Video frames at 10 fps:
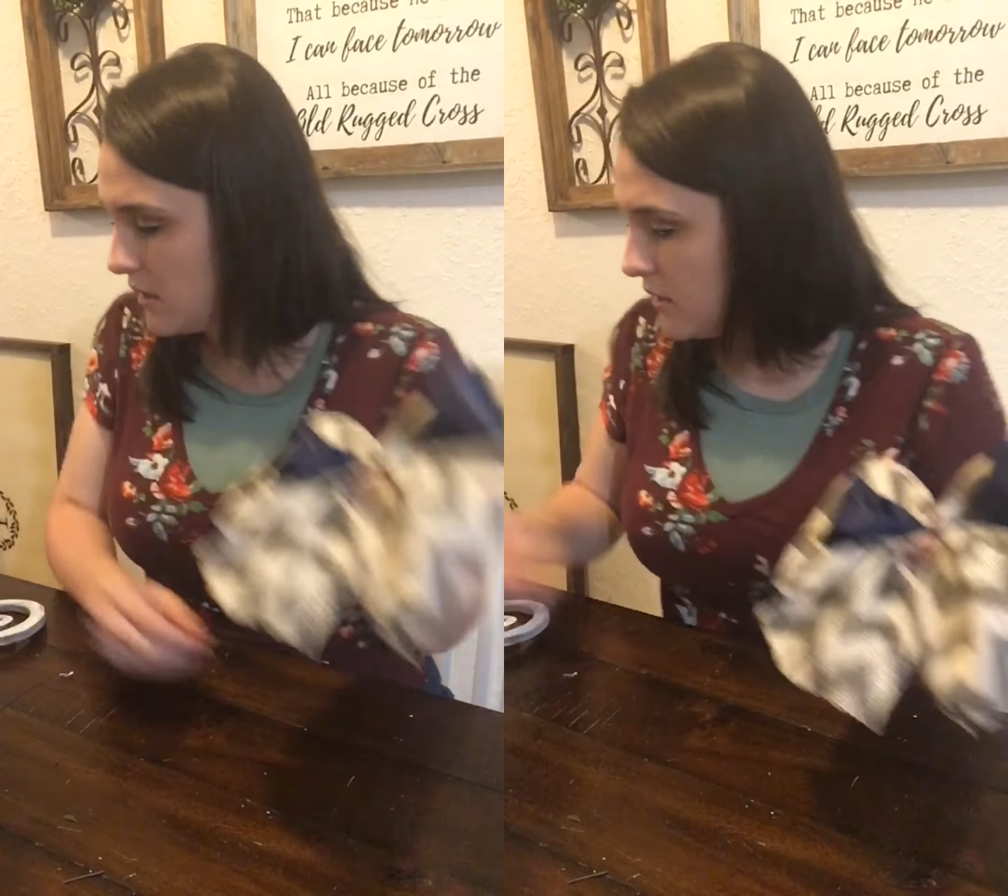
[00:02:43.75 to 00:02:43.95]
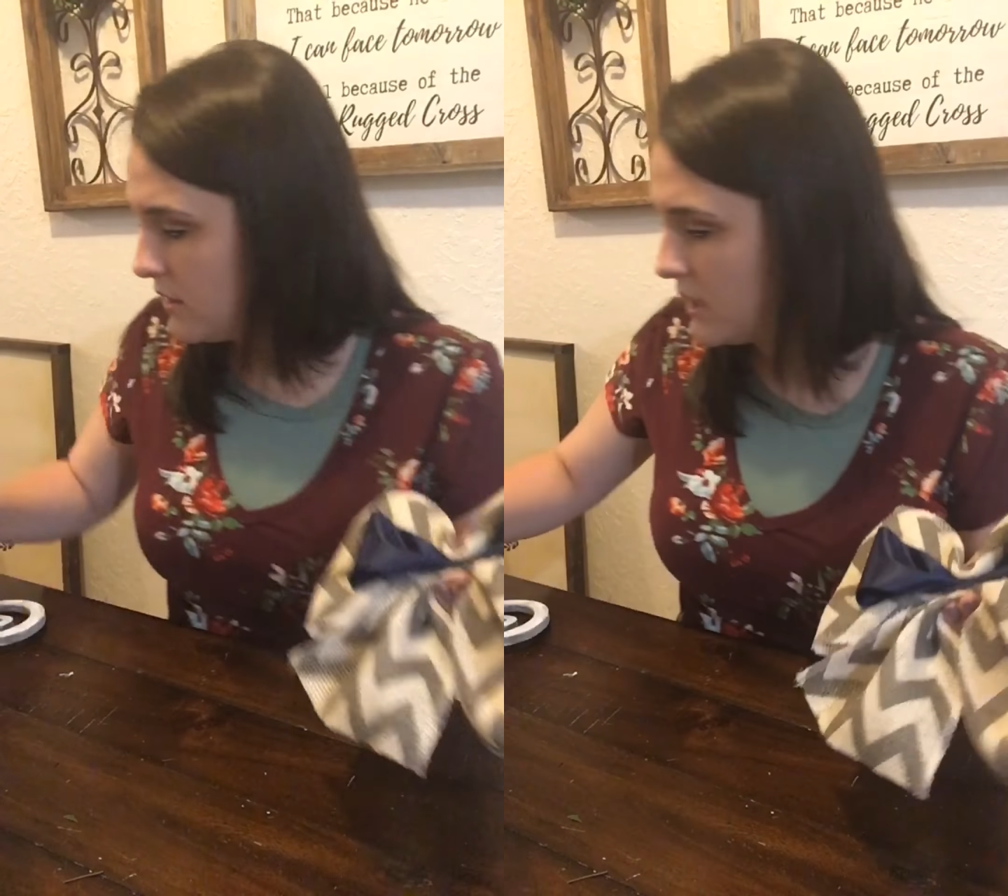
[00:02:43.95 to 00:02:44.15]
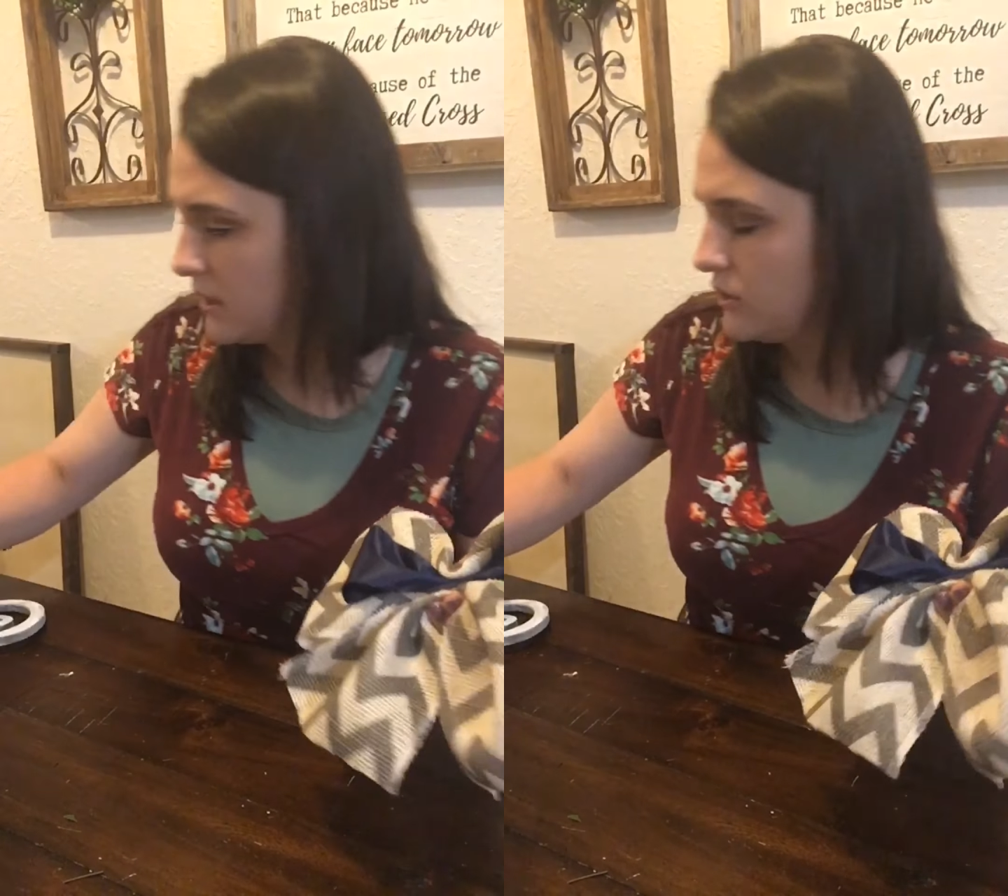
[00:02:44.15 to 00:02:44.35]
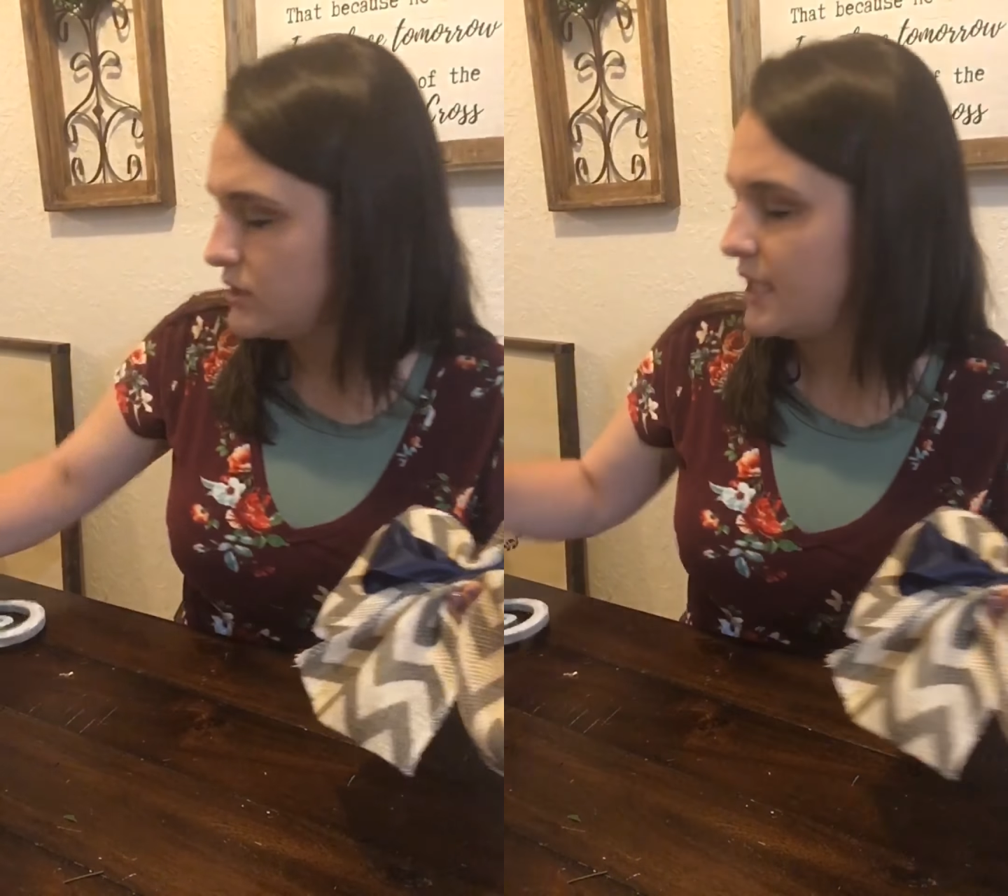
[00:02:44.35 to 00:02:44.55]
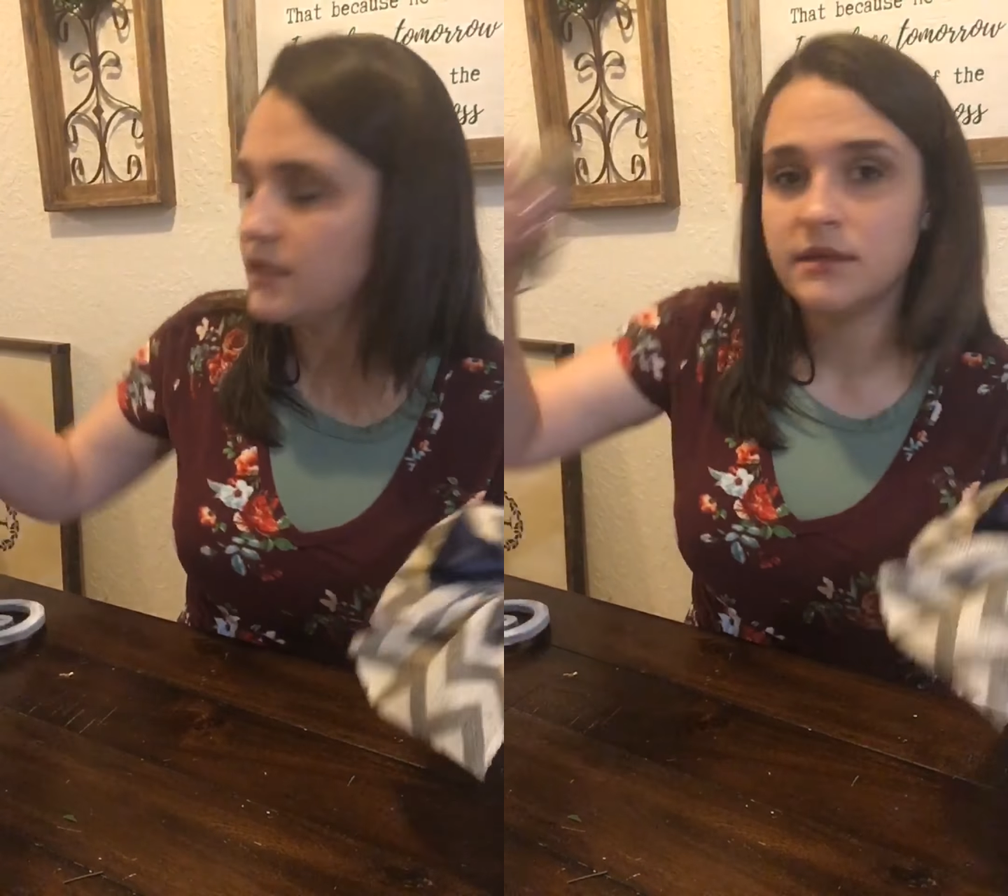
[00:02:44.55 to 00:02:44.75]
Then you
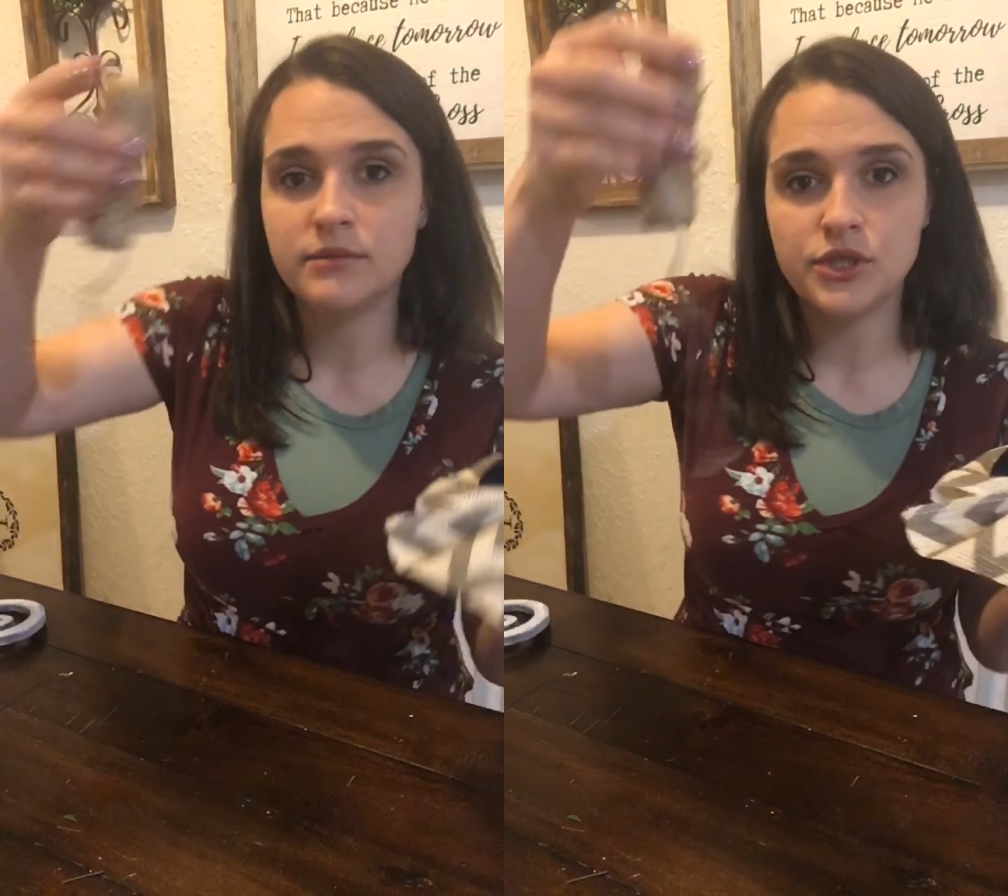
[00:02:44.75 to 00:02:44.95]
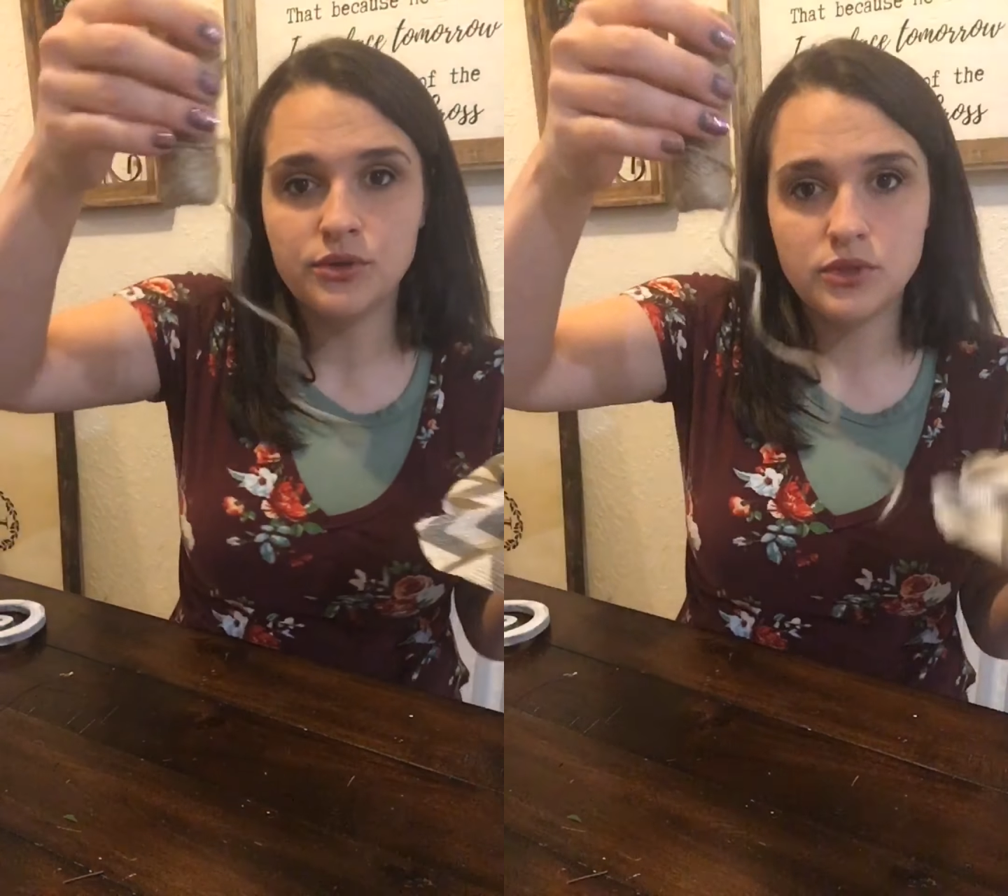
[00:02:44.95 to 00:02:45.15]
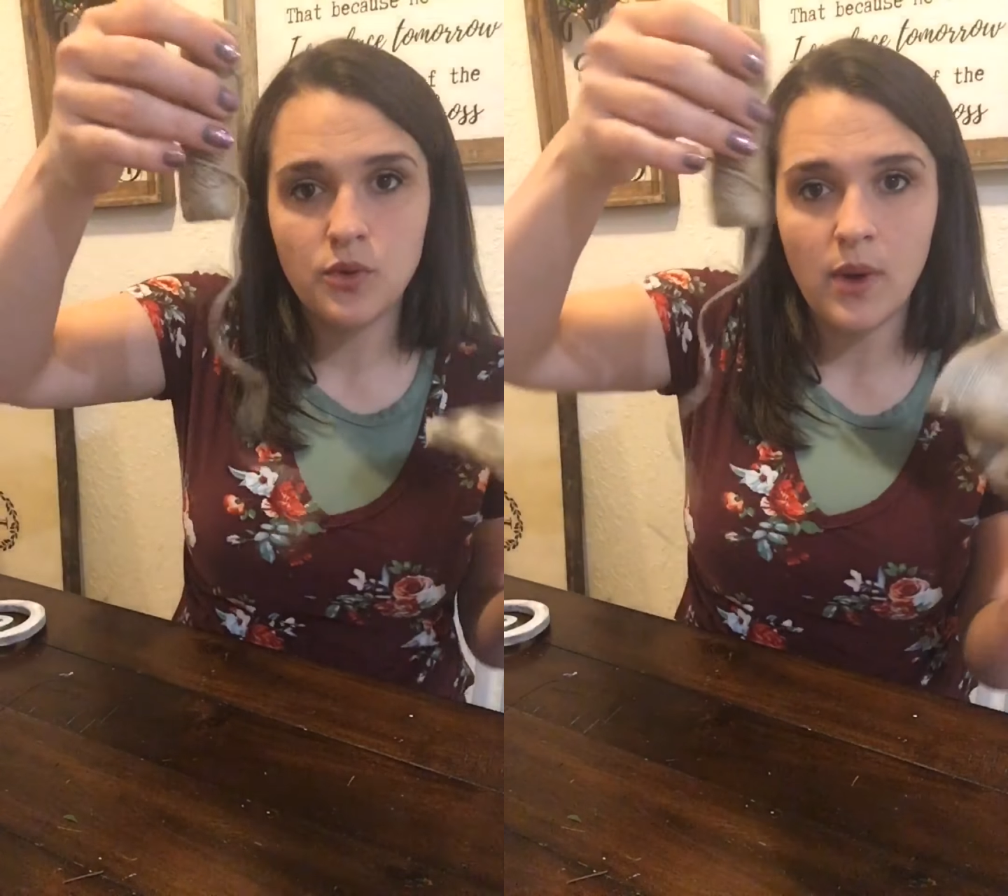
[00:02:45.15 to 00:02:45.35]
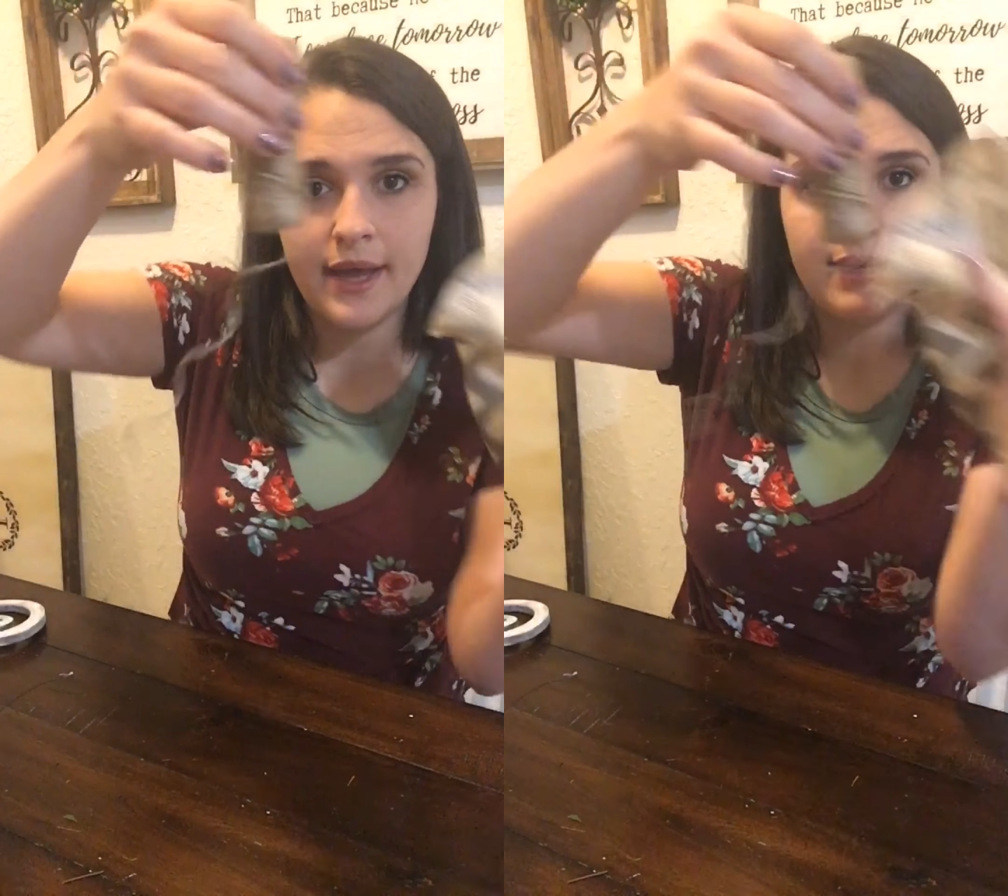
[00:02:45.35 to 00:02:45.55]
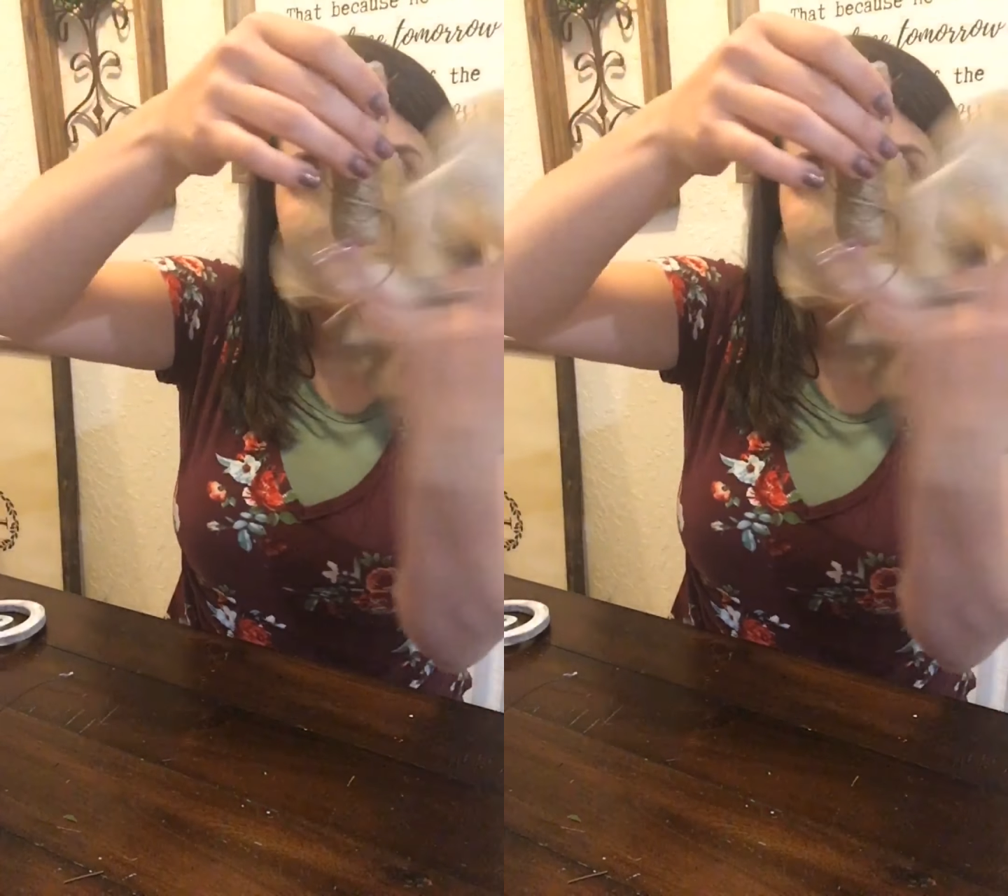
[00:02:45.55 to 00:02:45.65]
take some jute twine